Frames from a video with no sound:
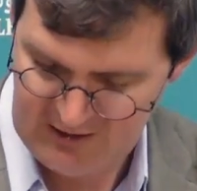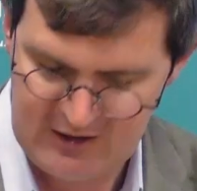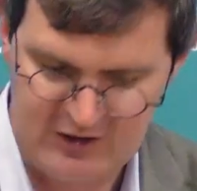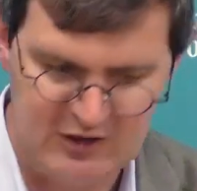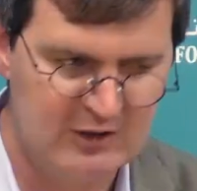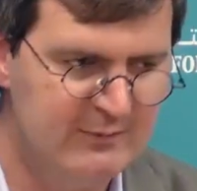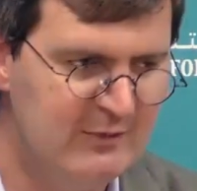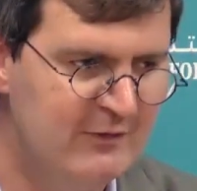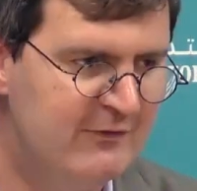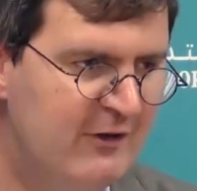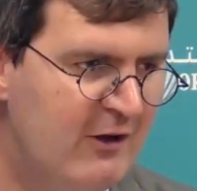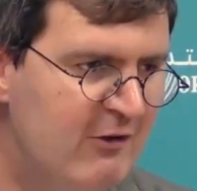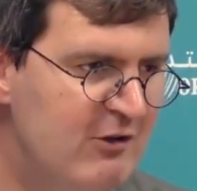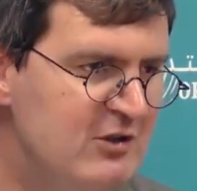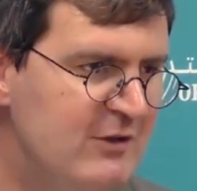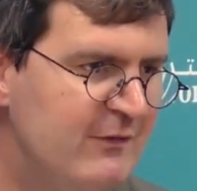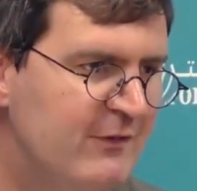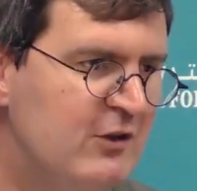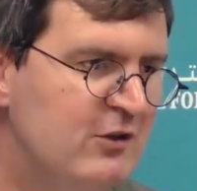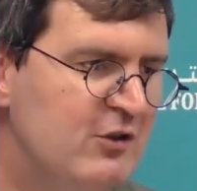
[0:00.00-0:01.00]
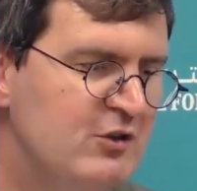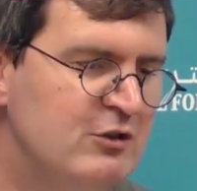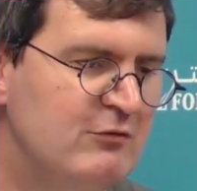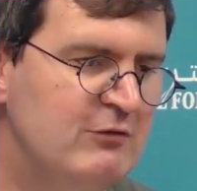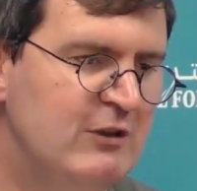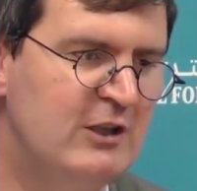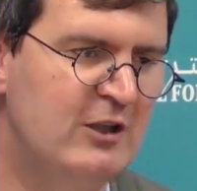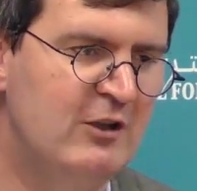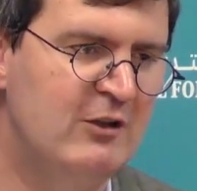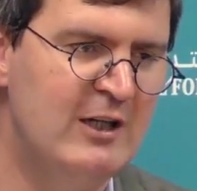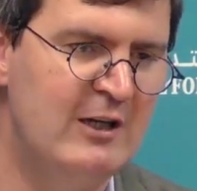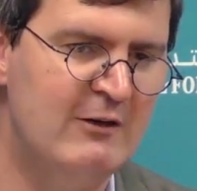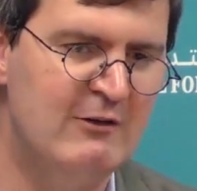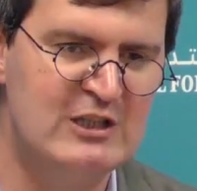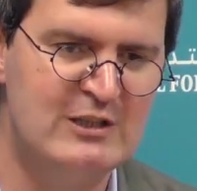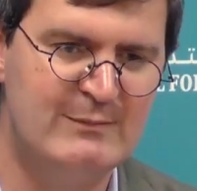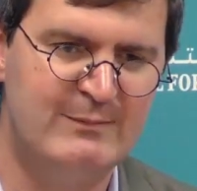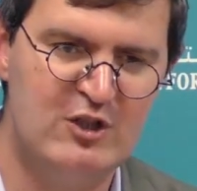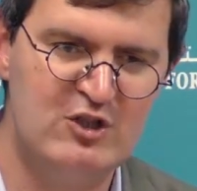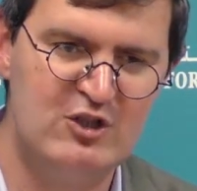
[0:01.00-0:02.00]
It's going to be very difficult to recohere,
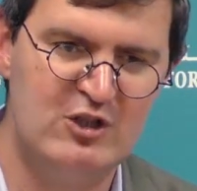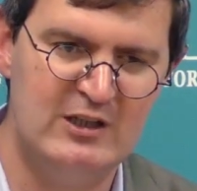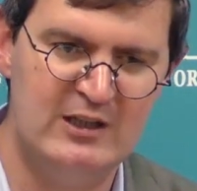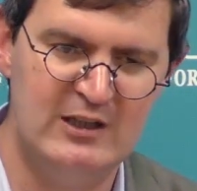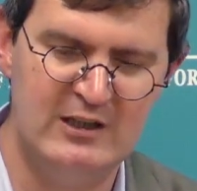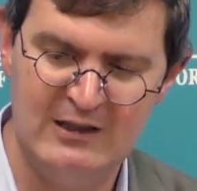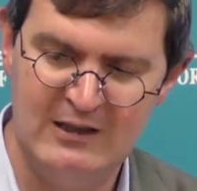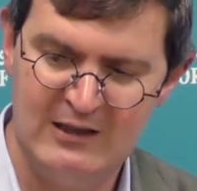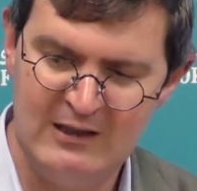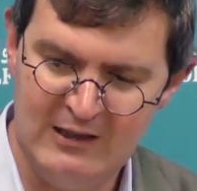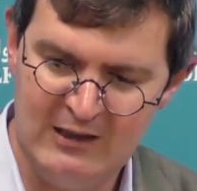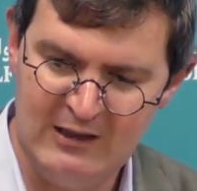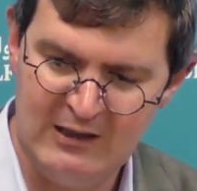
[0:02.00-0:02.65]
especially